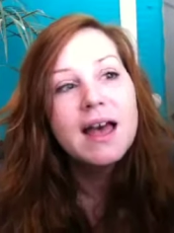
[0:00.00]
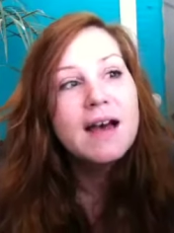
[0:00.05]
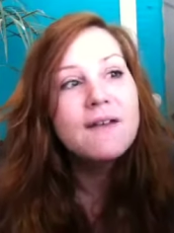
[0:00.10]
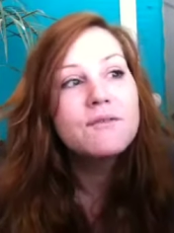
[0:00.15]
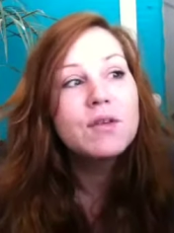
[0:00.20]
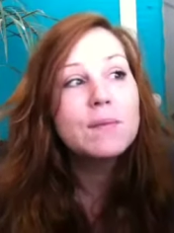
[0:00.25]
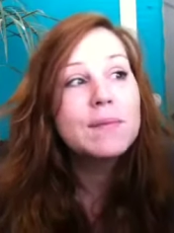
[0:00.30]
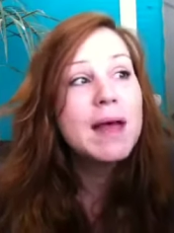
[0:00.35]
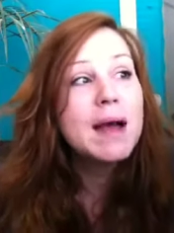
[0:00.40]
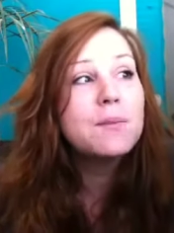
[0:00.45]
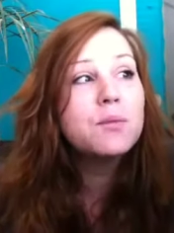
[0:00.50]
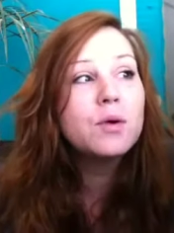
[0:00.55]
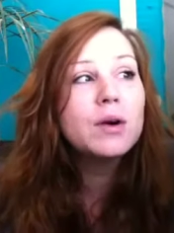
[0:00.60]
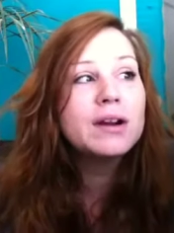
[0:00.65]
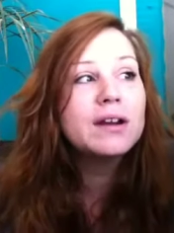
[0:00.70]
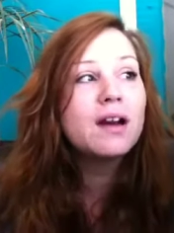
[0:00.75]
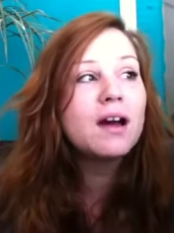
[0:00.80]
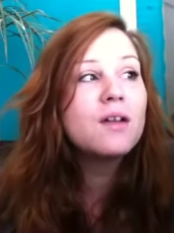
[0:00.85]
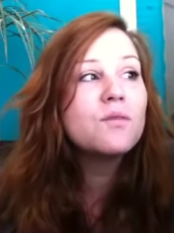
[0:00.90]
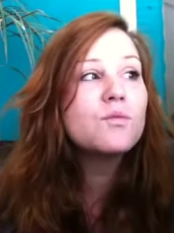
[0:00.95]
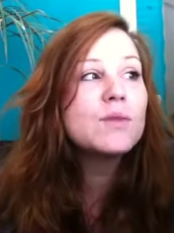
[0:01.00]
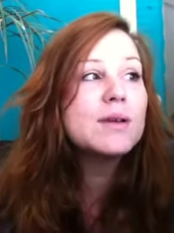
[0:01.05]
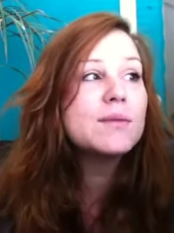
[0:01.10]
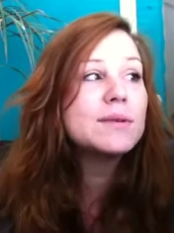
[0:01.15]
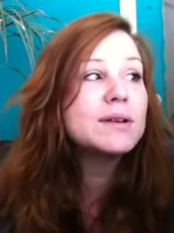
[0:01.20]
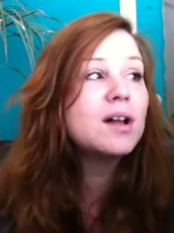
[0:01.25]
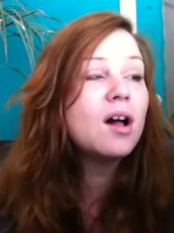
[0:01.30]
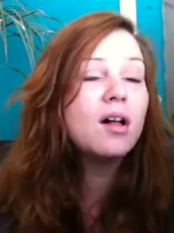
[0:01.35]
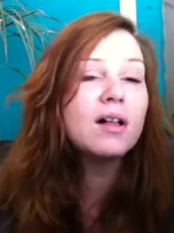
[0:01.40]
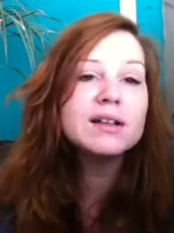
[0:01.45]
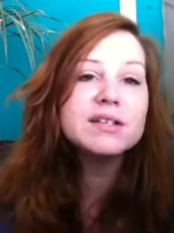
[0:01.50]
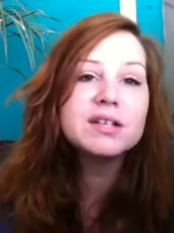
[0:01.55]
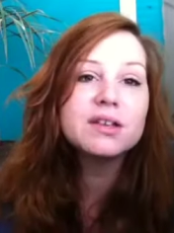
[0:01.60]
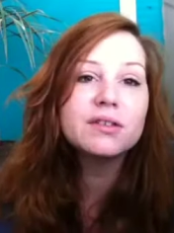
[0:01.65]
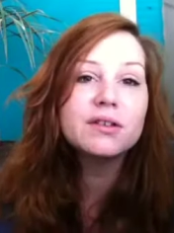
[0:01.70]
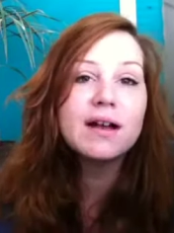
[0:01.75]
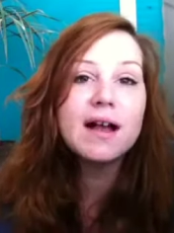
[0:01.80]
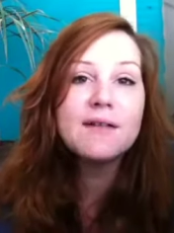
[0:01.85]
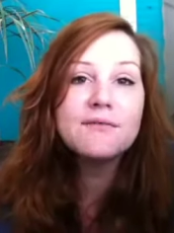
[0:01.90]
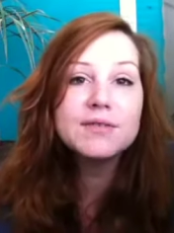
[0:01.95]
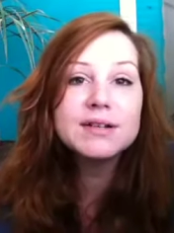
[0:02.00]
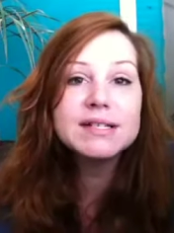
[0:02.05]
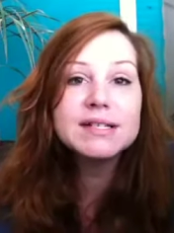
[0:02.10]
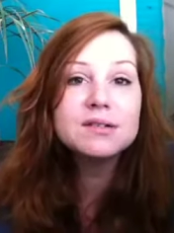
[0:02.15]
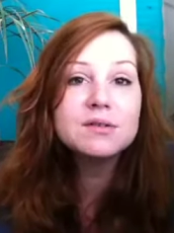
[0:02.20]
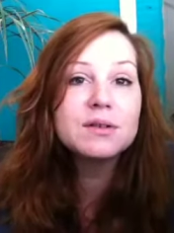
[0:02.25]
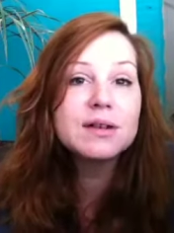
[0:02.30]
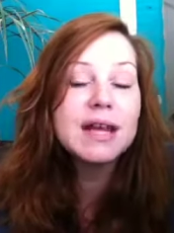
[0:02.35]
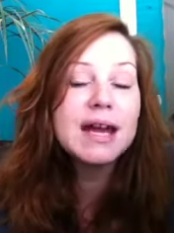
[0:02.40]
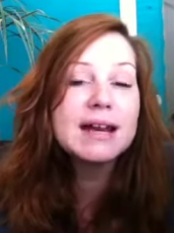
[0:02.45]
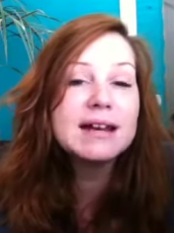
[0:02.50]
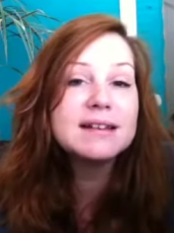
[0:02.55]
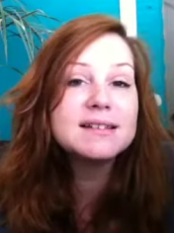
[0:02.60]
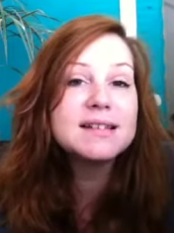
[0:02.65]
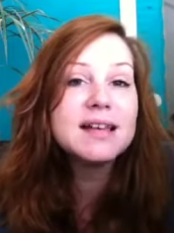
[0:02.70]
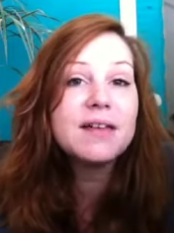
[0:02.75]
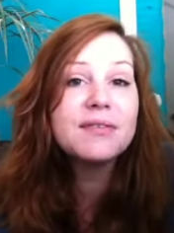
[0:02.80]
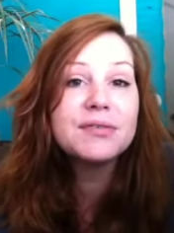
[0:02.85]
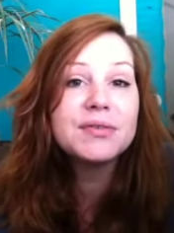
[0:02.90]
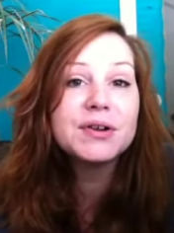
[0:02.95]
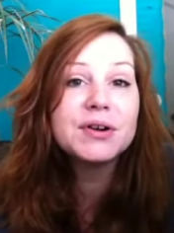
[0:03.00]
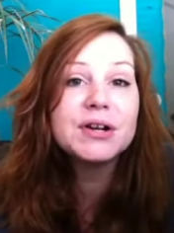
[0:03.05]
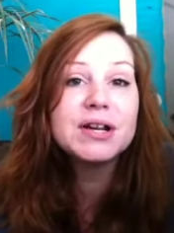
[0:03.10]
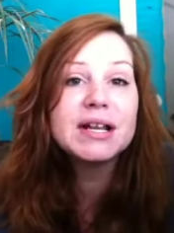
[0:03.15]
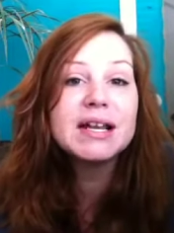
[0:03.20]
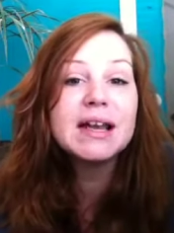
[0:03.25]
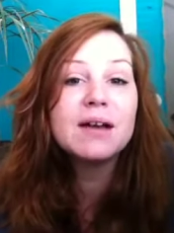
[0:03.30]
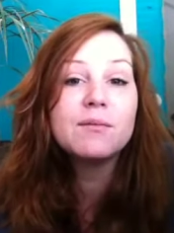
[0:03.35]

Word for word: From that point on, we would call each other every single night at 10.30,